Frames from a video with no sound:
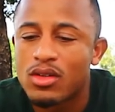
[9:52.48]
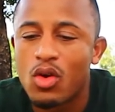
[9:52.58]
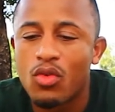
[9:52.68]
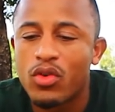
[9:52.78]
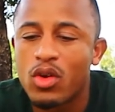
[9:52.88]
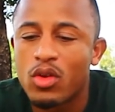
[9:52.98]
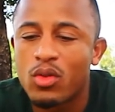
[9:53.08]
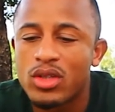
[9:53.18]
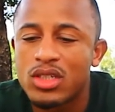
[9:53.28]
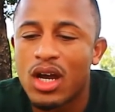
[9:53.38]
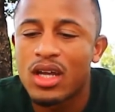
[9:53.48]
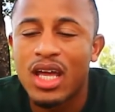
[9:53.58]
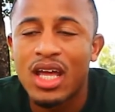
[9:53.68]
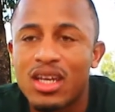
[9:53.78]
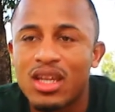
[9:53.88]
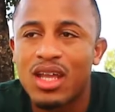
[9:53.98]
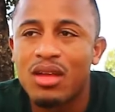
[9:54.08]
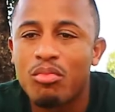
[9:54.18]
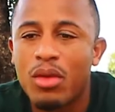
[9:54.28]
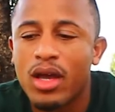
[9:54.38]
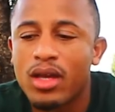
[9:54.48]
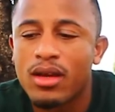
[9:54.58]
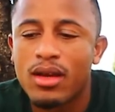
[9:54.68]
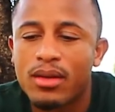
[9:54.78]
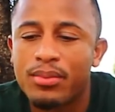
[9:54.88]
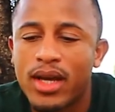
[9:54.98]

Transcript: go further with God and in my uh,